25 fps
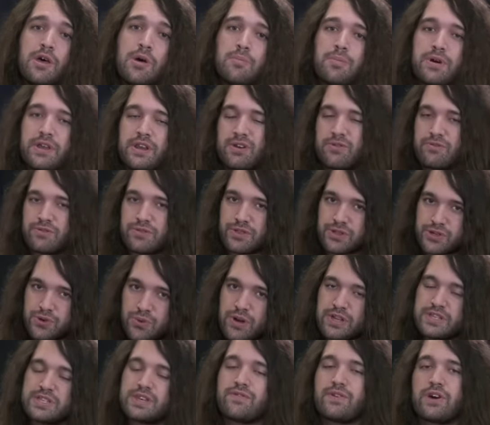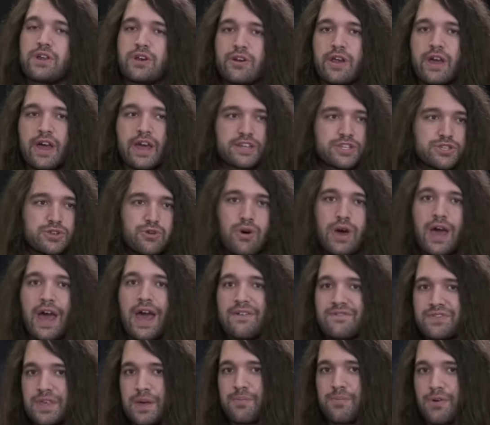But in the 2700X, you don't
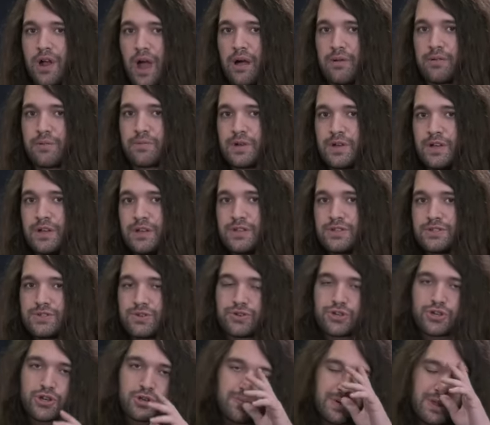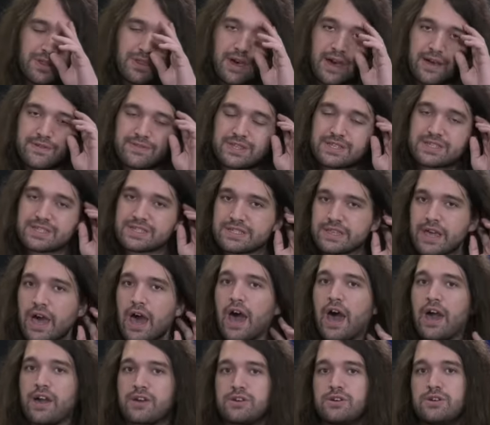have that problem. So it should be left
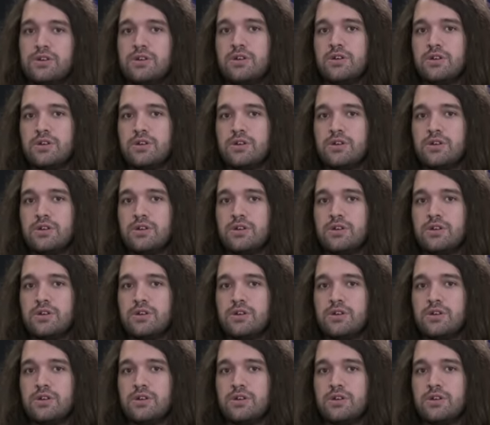stock,